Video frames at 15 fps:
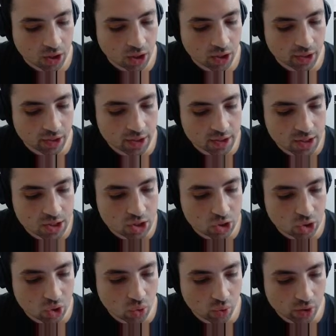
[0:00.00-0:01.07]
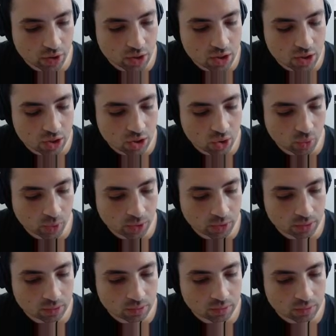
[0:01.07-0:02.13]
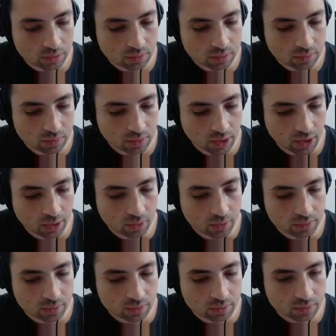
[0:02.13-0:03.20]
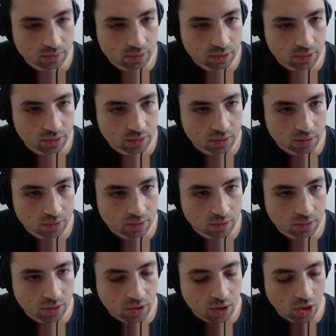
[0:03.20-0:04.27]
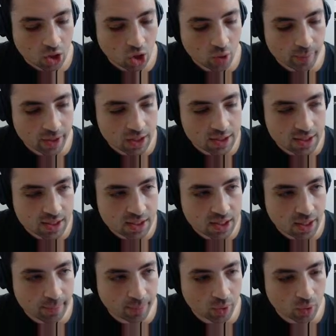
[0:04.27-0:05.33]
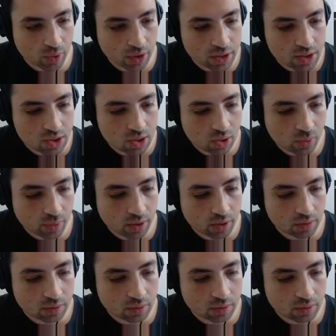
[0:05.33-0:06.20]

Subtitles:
It gets slower and slower. Wow. Oh, because the tempo gets slower.